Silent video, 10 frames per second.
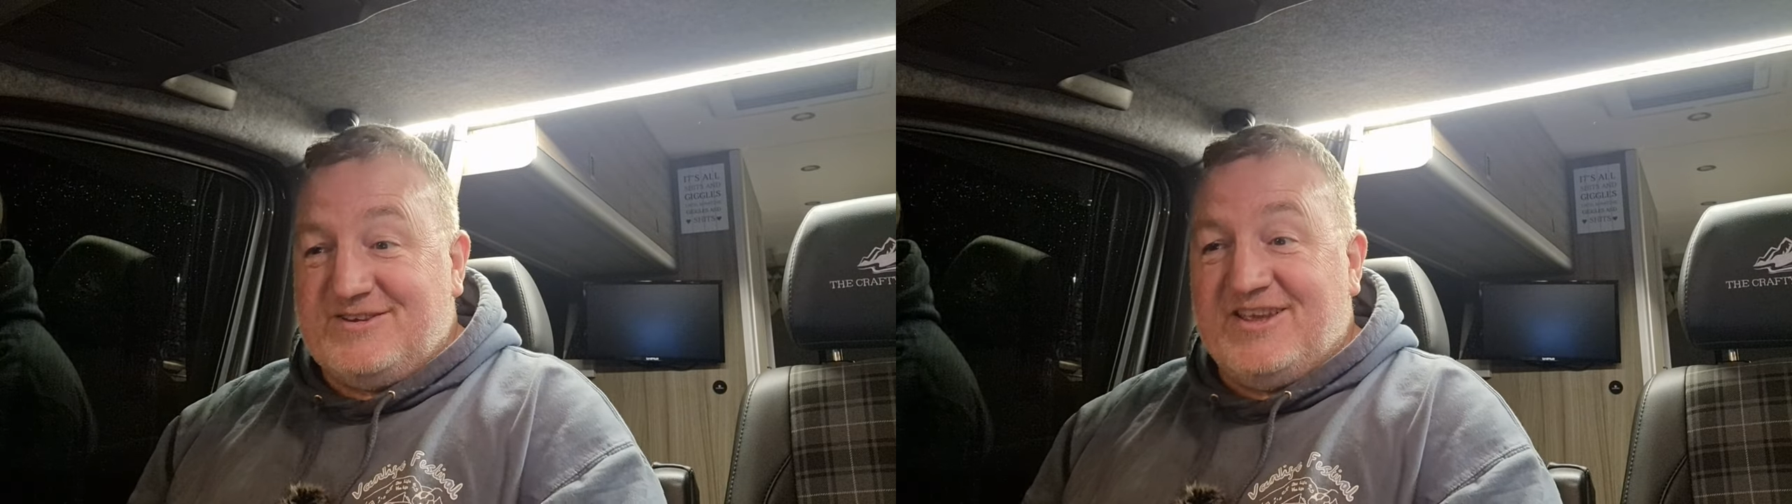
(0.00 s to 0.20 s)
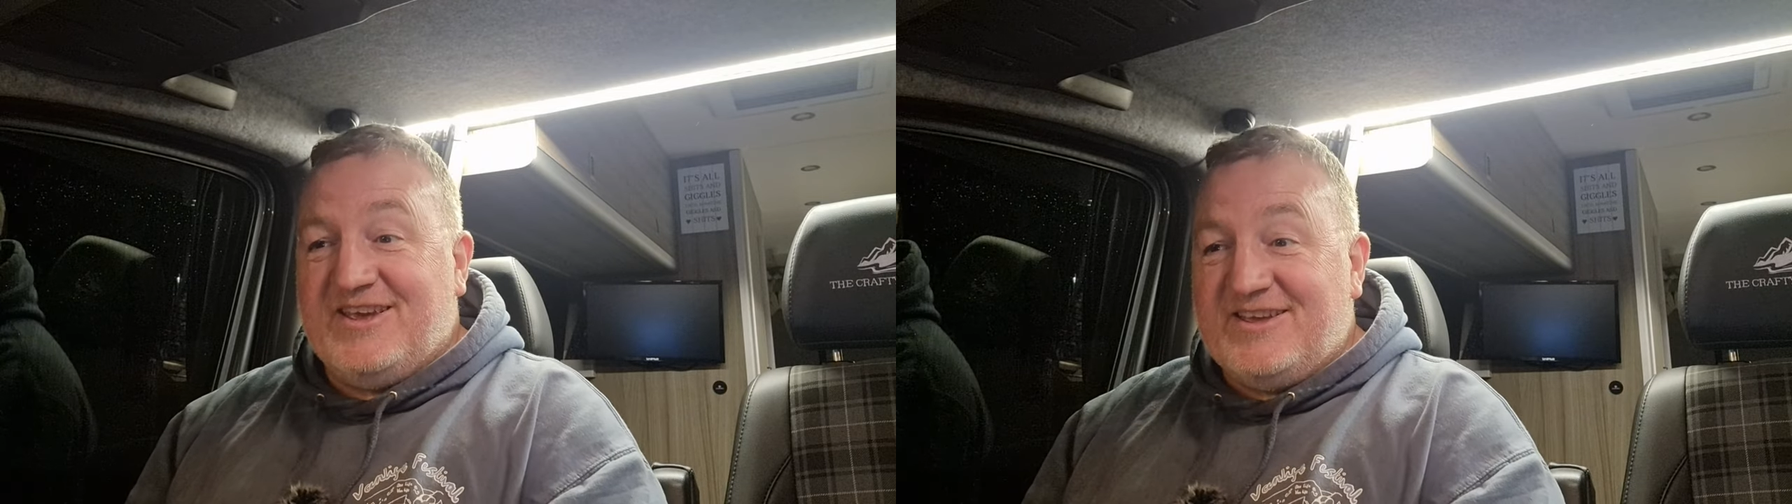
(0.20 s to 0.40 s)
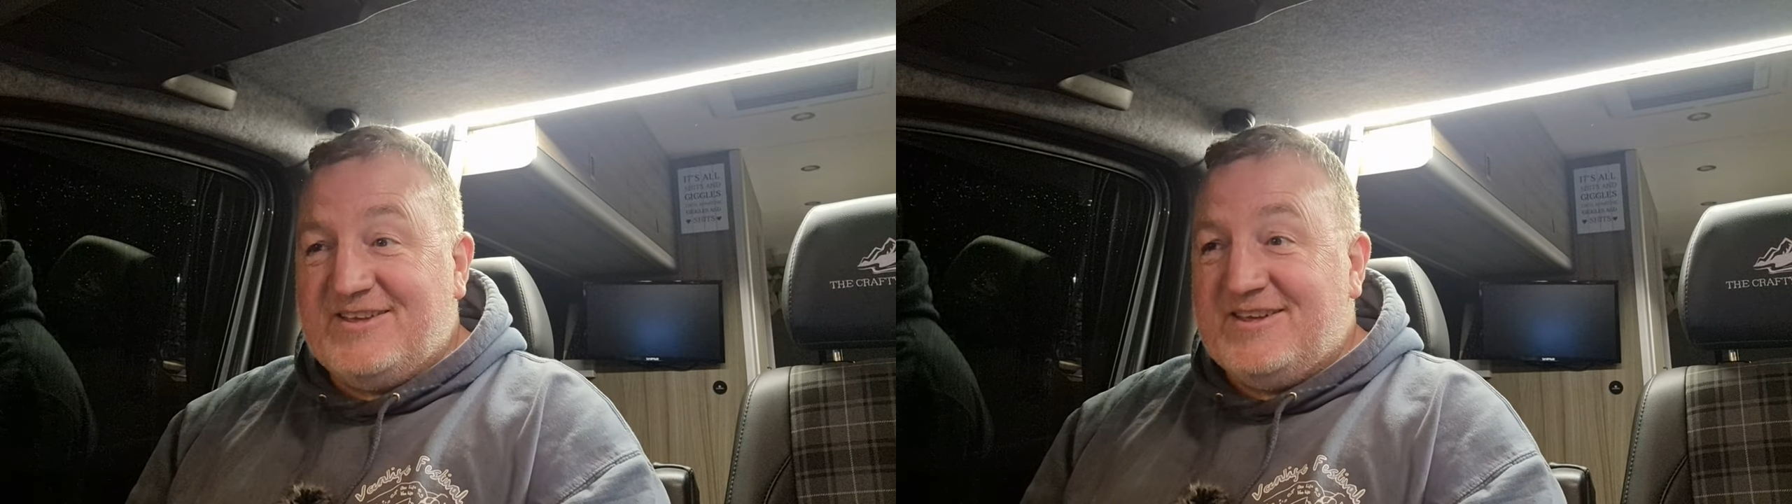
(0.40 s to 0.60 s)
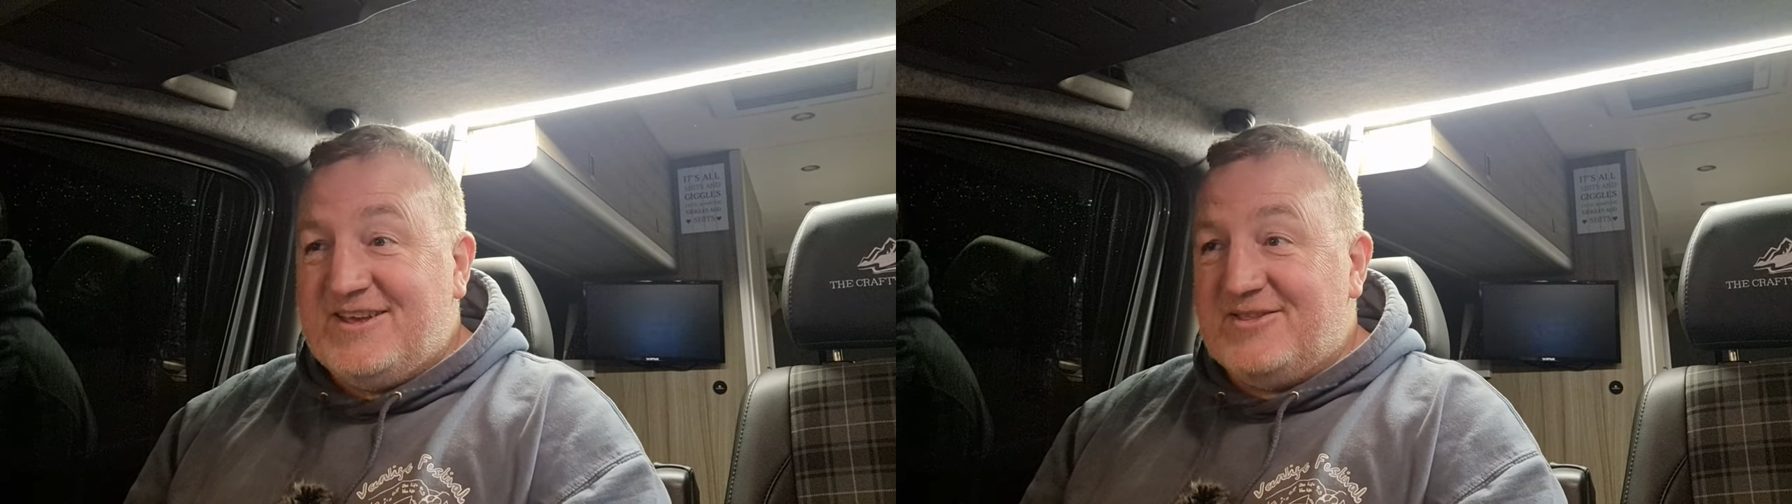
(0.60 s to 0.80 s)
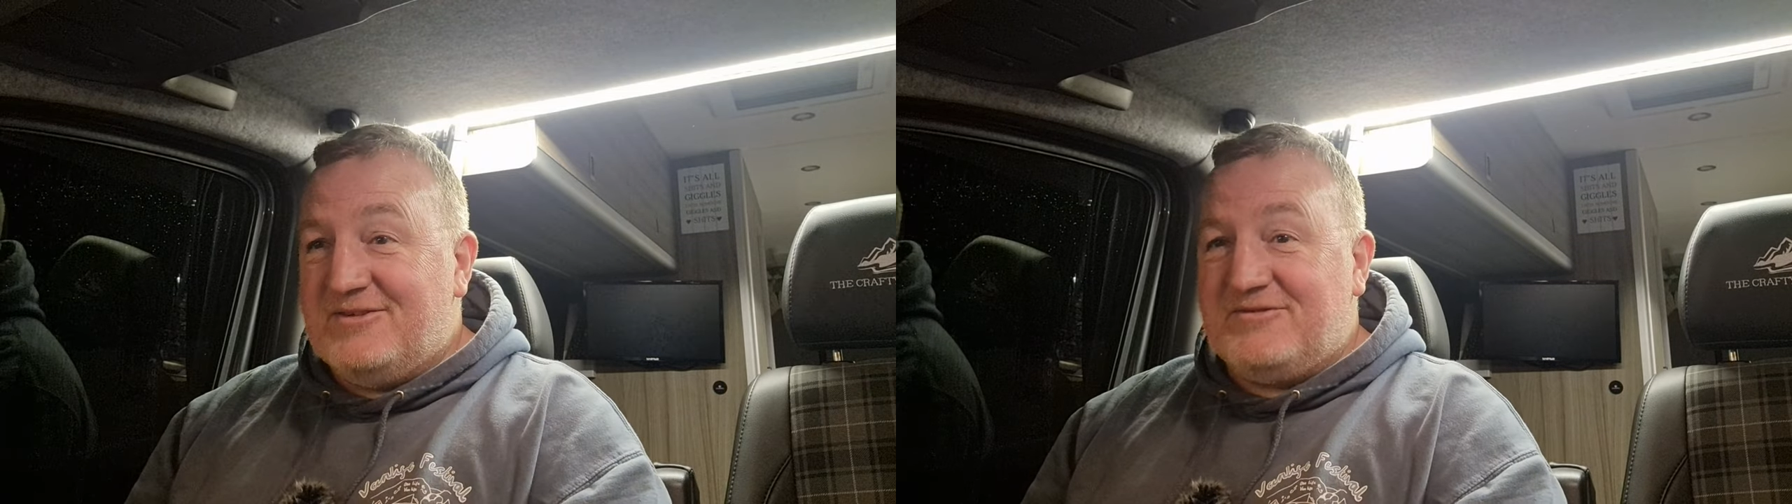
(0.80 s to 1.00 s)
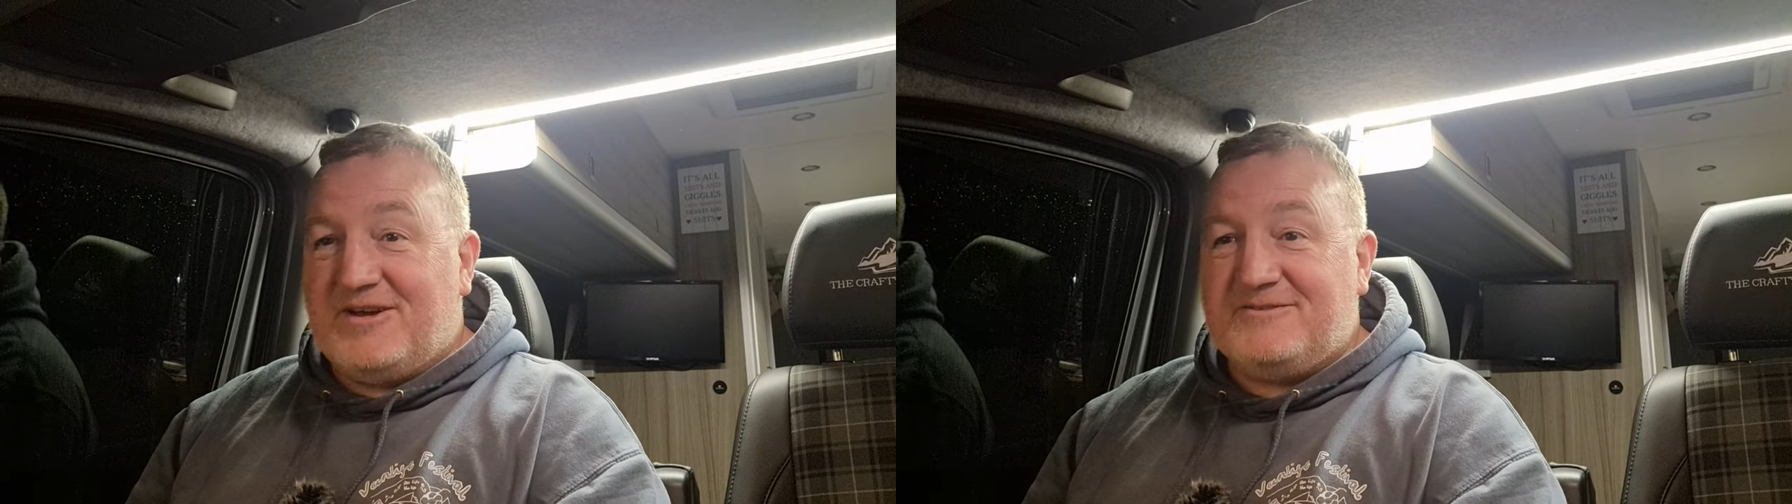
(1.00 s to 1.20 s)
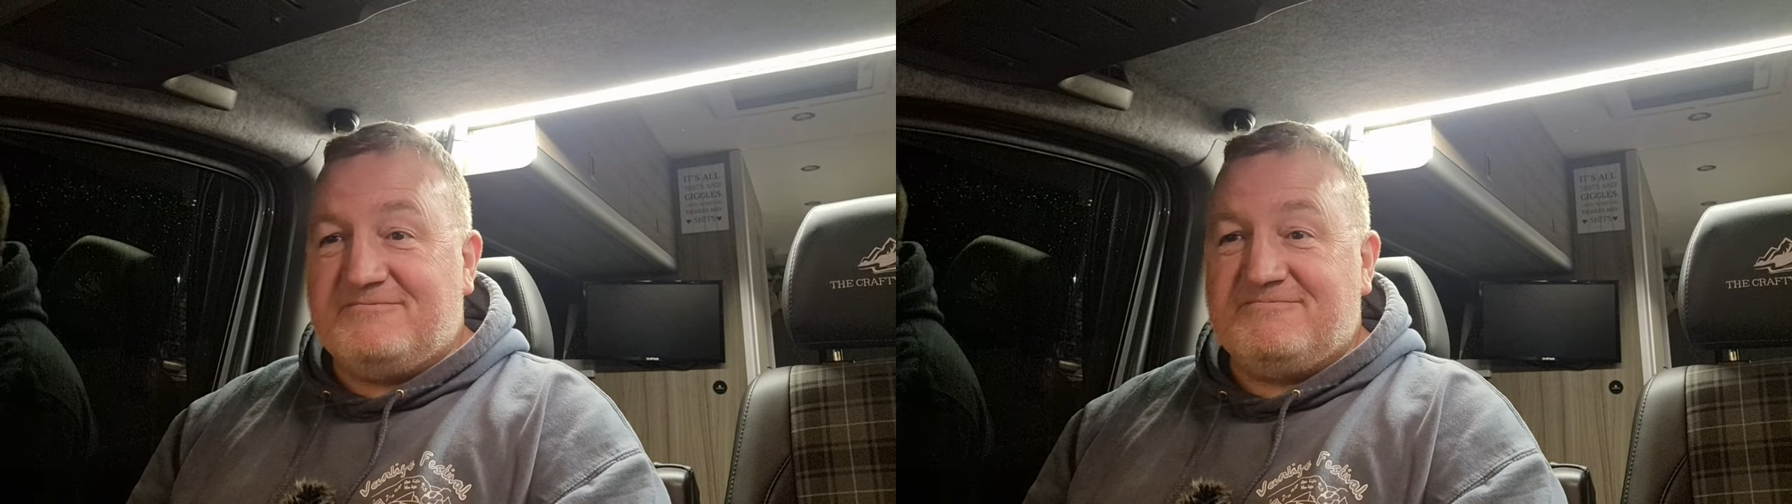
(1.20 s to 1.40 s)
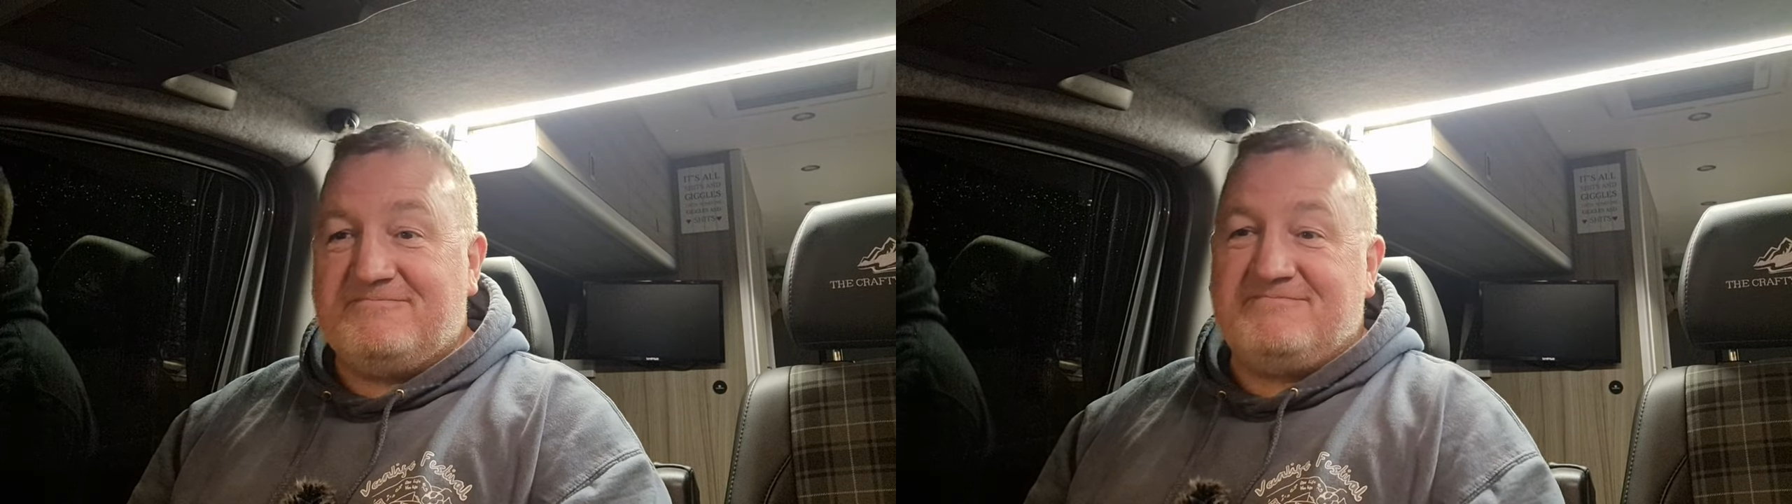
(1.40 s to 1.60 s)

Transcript: year in the van.